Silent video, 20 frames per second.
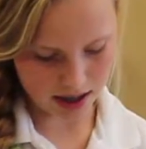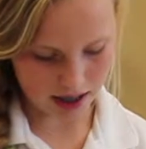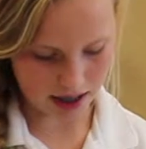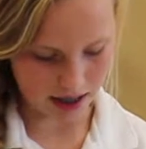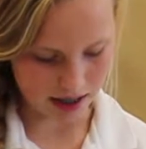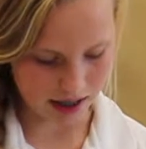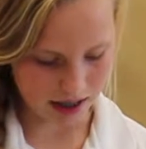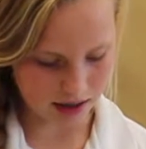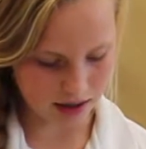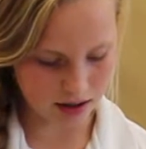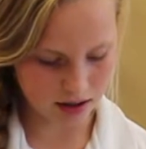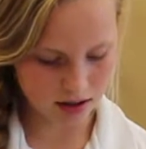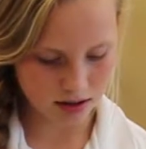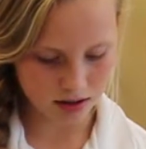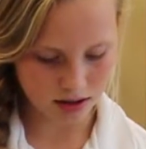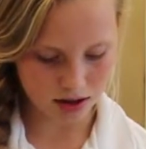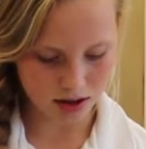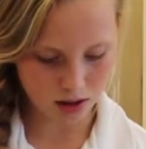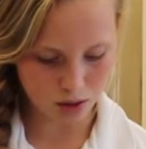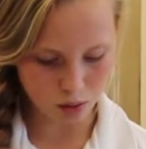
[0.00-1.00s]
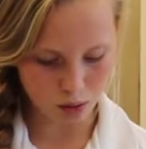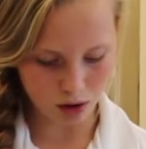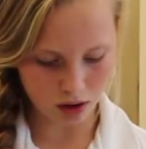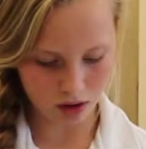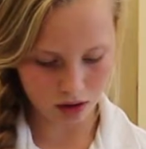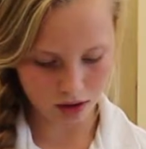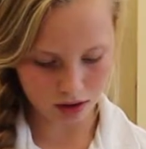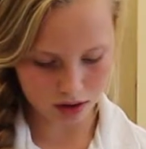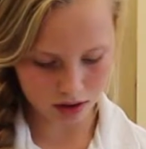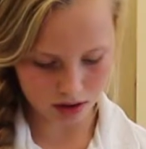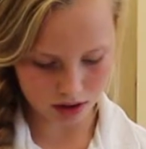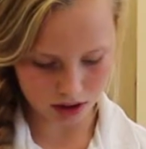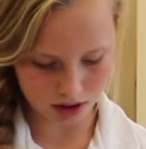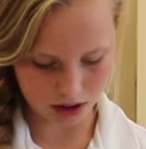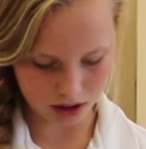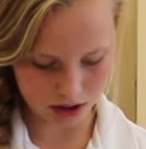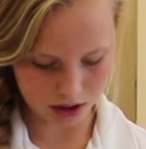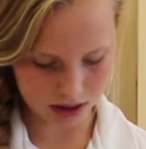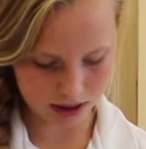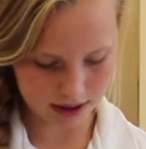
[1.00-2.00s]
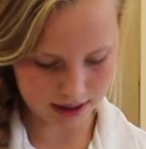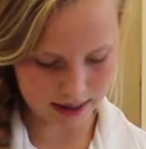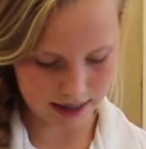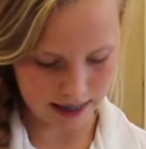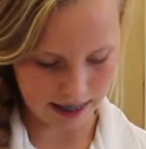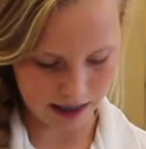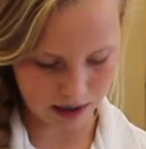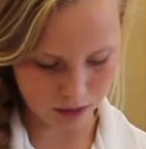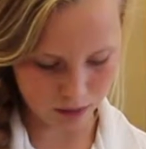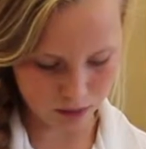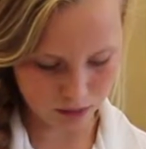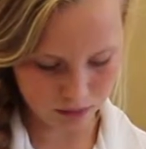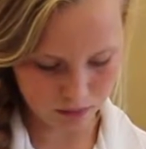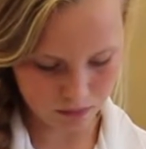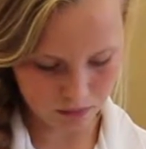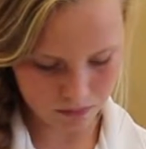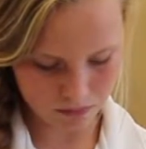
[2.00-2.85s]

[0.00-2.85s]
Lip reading: into the wall and down